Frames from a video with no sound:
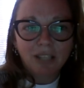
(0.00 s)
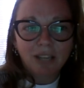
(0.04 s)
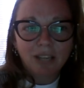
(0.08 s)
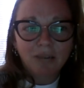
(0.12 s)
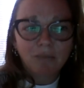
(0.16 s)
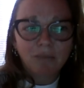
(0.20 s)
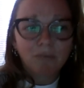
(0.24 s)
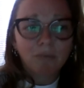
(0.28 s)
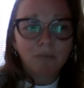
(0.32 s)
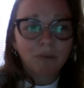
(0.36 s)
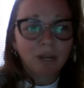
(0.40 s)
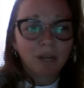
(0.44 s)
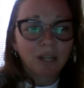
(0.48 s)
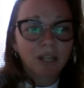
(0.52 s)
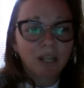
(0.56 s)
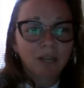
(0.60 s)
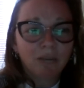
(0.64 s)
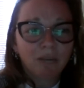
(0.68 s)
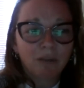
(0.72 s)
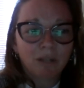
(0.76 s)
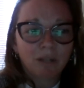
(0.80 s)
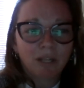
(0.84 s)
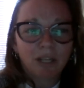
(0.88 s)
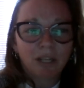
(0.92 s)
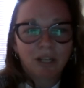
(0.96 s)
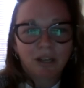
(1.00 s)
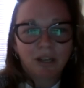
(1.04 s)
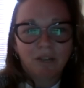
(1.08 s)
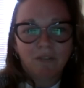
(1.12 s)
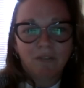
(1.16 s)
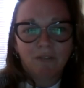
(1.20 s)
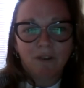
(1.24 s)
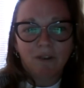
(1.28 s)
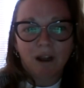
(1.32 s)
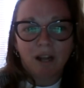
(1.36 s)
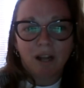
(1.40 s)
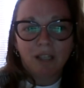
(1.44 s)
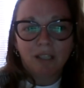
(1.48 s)
Like really, really good
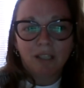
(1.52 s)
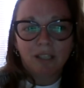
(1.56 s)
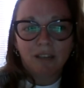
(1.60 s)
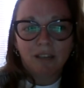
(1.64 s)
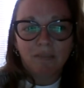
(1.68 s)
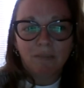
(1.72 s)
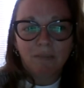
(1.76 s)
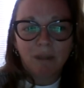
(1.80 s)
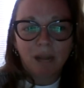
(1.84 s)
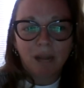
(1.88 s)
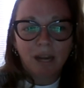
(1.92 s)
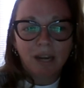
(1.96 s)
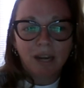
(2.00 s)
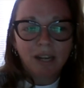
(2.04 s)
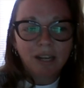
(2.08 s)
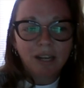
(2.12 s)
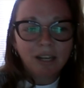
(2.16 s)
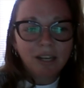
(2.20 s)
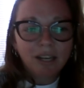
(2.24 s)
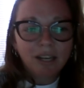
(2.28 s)
friends. Have been